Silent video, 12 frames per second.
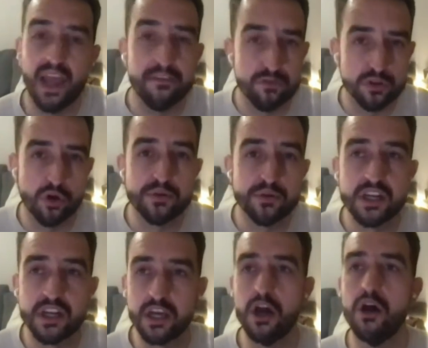Everyone thought he was
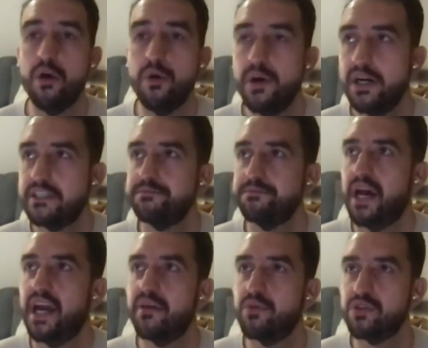going to go.
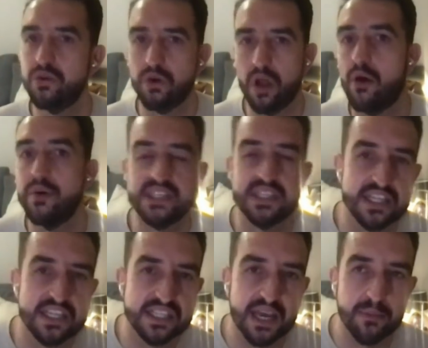And it was all, oh, is it
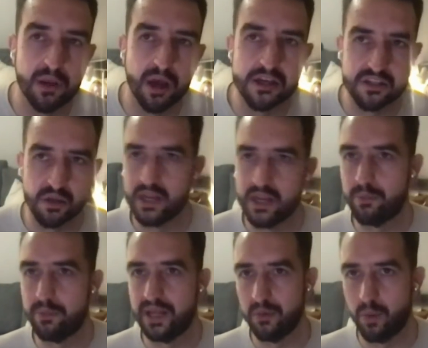destabilising them? They're
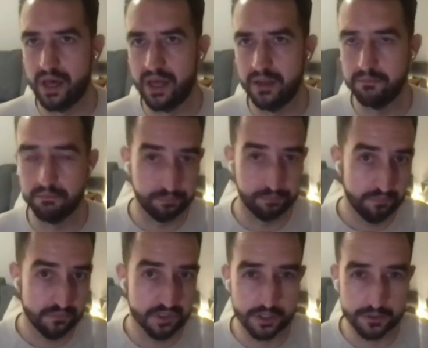not playing well.
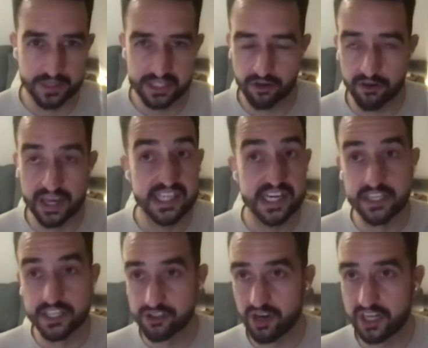Excuse me, sorry. Is it a
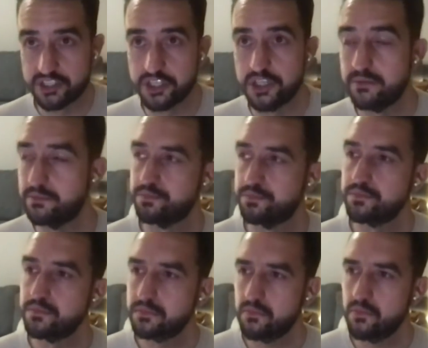distraction?
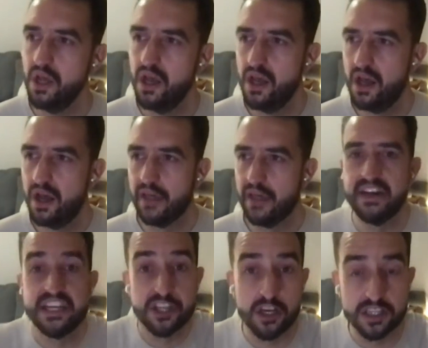And then
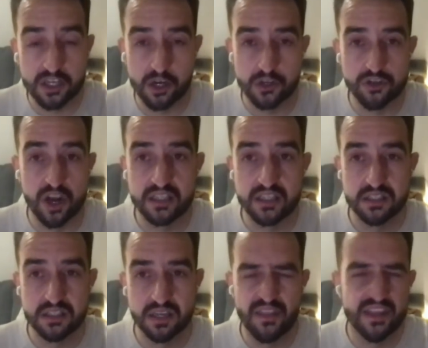he signed the
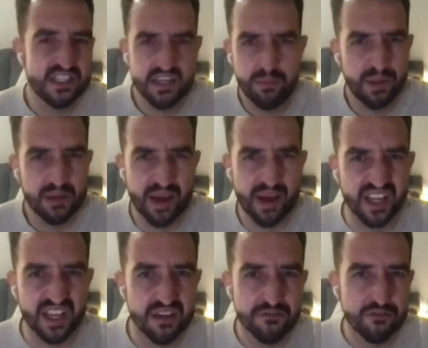contracts and they still played
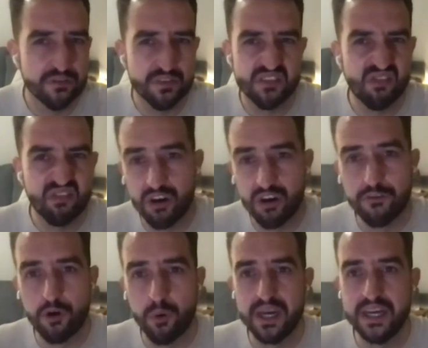badly for another 3 or
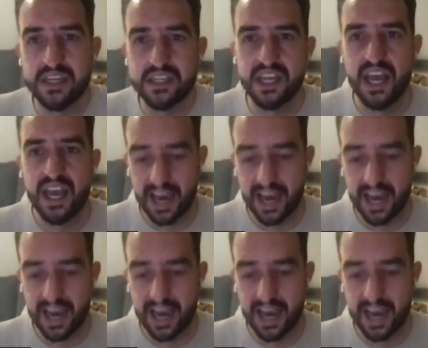4 weeks.